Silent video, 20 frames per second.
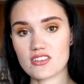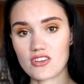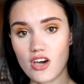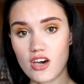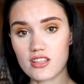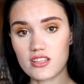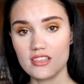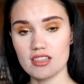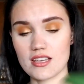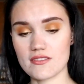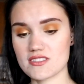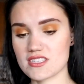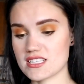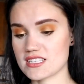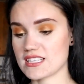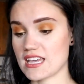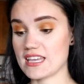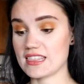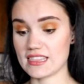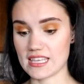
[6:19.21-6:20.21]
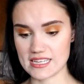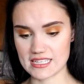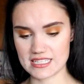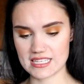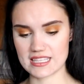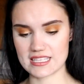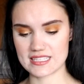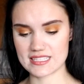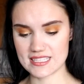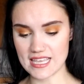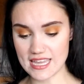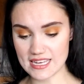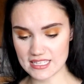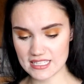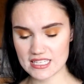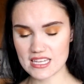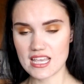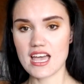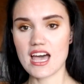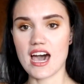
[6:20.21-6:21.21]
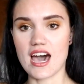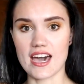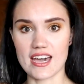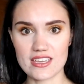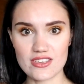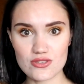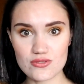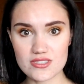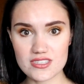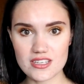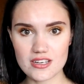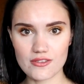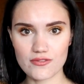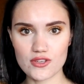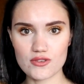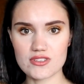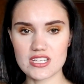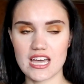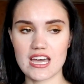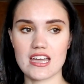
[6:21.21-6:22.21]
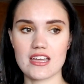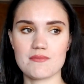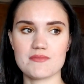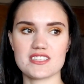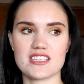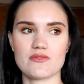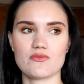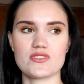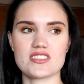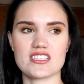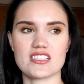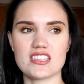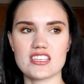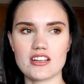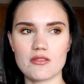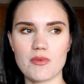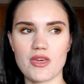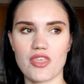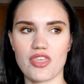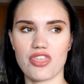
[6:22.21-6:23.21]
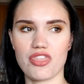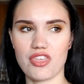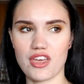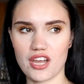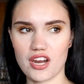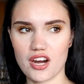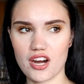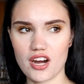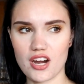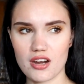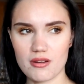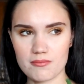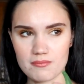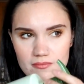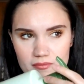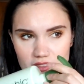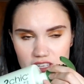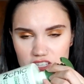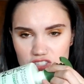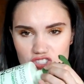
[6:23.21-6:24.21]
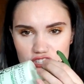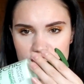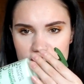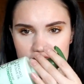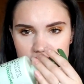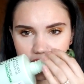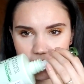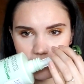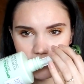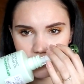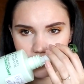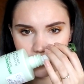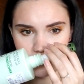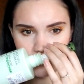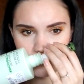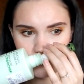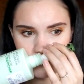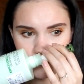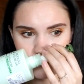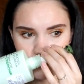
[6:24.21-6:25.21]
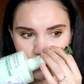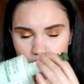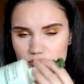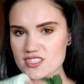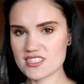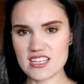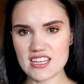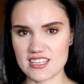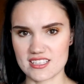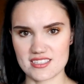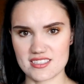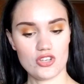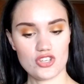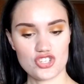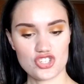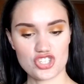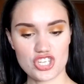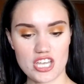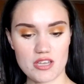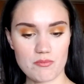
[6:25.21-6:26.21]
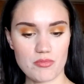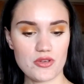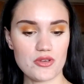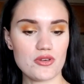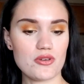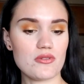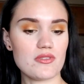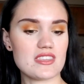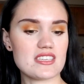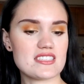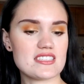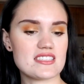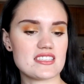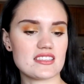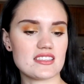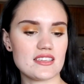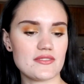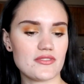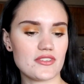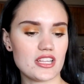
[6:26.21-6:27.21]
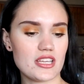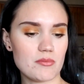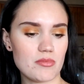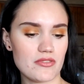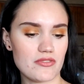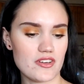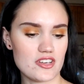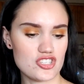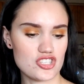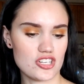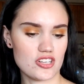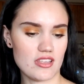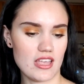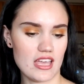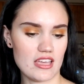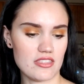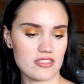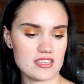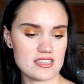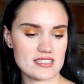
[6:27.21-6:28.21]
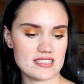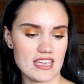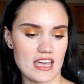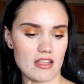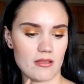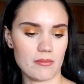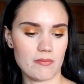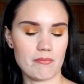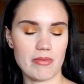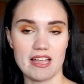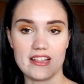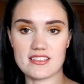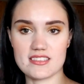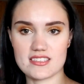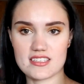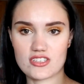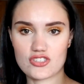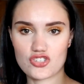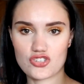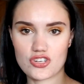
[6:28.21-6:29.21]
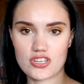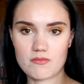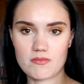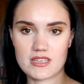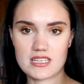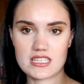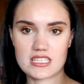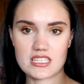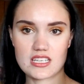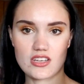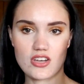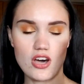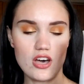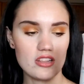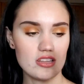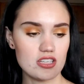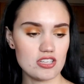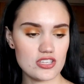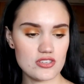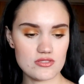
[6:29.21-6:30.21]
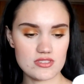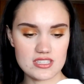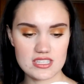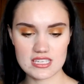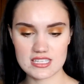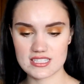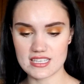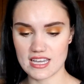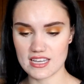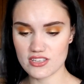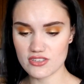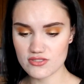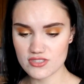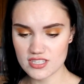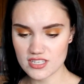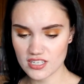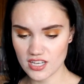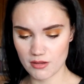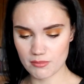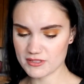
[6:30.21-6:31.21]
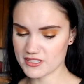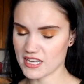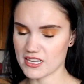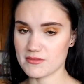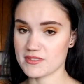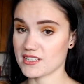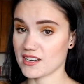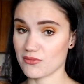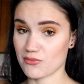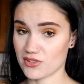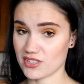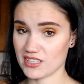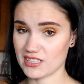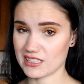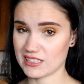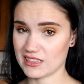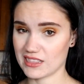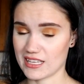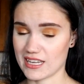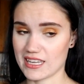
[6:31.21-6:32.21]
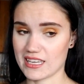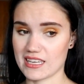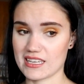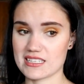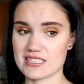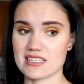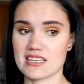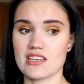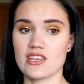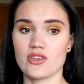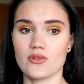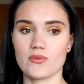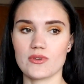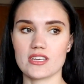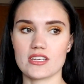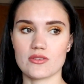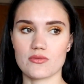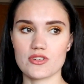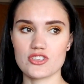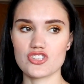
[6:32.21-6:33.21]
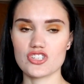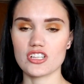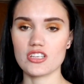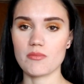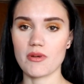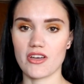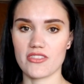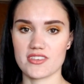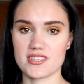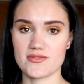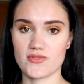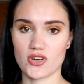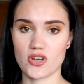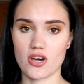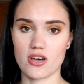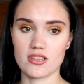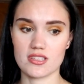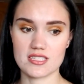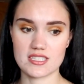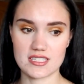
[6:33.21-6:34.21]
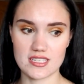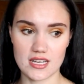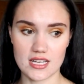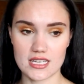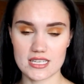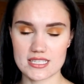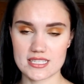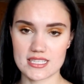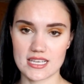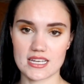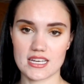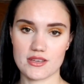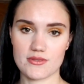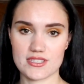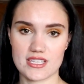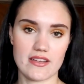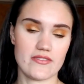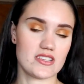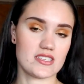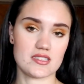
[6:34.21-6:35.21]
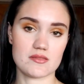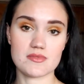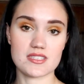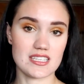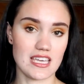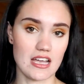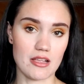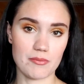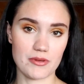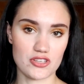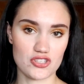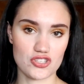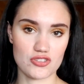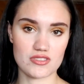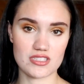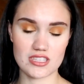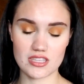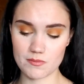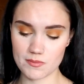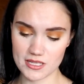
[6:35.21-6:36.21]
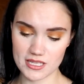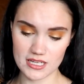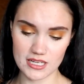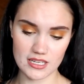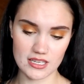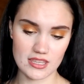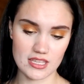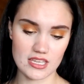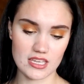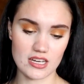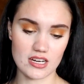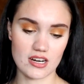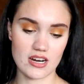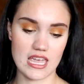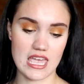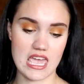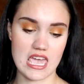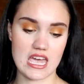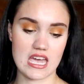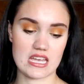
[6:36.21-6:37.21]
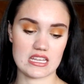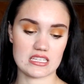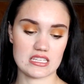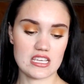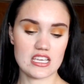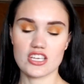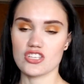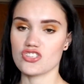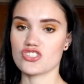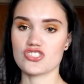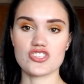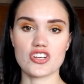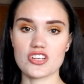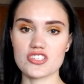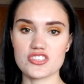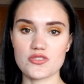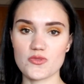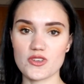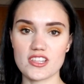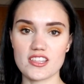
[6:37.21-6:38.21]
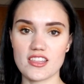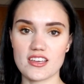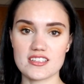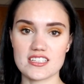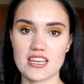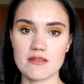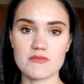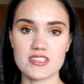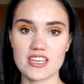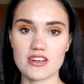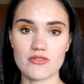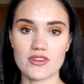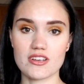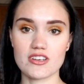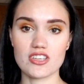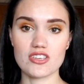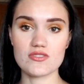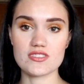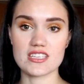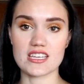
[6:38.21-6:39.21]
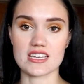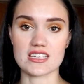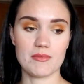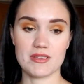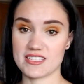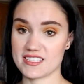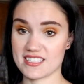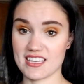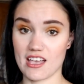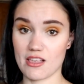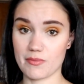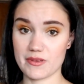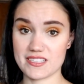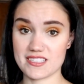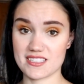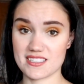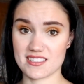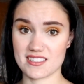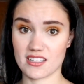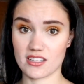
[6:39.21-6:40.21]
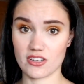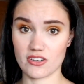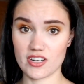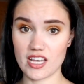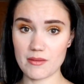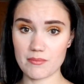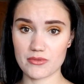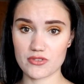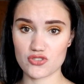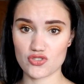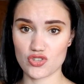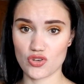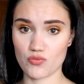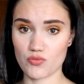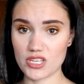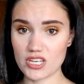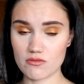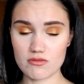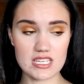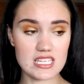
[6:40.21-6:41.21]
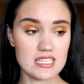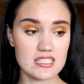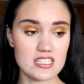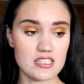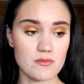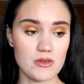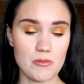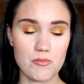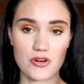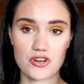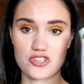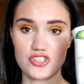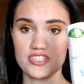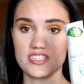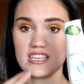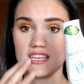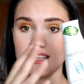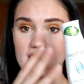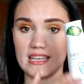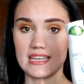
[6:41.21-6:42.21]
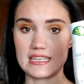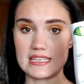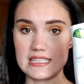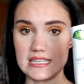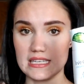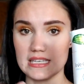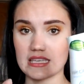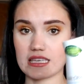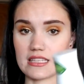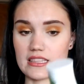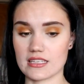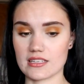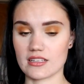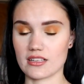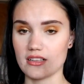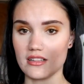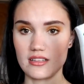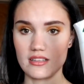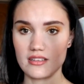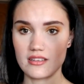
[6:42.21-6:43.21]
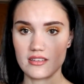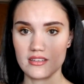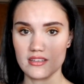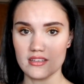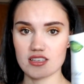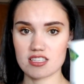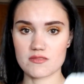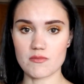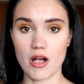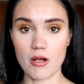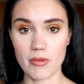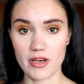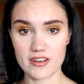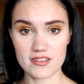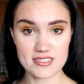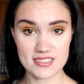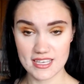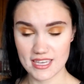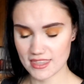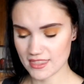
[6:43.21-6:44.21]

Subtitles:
Colin loves this. I liked the scent. I used it a few times. It was a little bit thicker. It just was nice. Shampoo, this is the Live Clean Professional Healthy Scalp Balancing Treatment. Colin used this. I used it a couple times and I really didn't like it. We had originally bought this for Colin's youngest son. He was having some scalp issues at the beginning of the year and just took us a really long time to get around to using it. His scalp has since cleared up, so we don't need to be purchasing like dinky little small bottles like